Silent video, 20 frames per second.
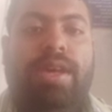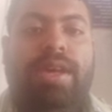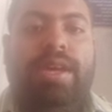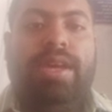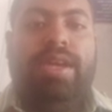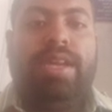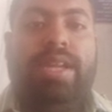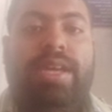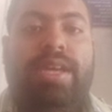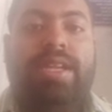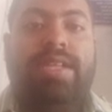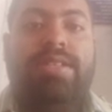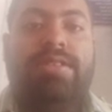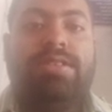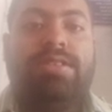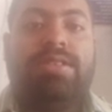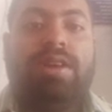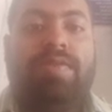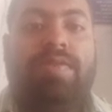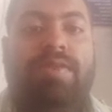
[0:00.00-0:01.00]
It
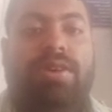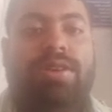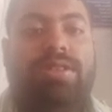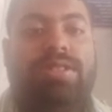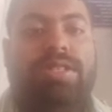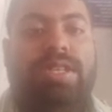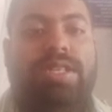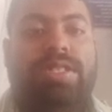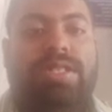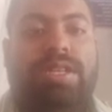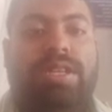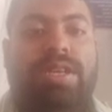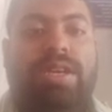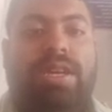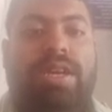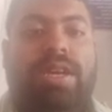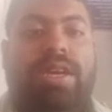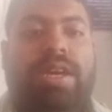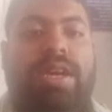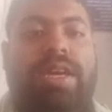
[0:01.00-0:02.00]
increases afforestation.
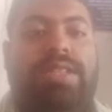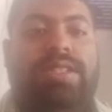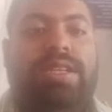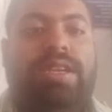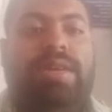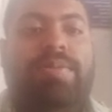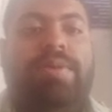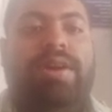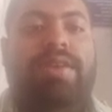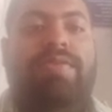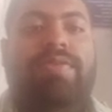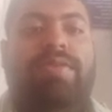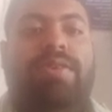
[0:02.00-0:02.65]
As the demand for